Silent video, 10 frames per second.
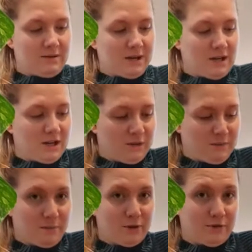going to
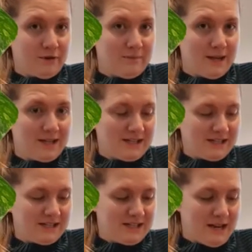pull from the main
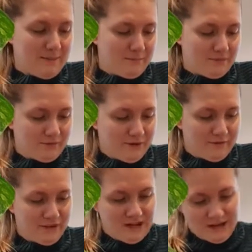stem rather
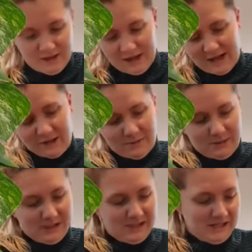than anything
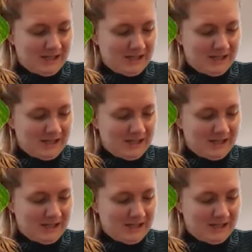else.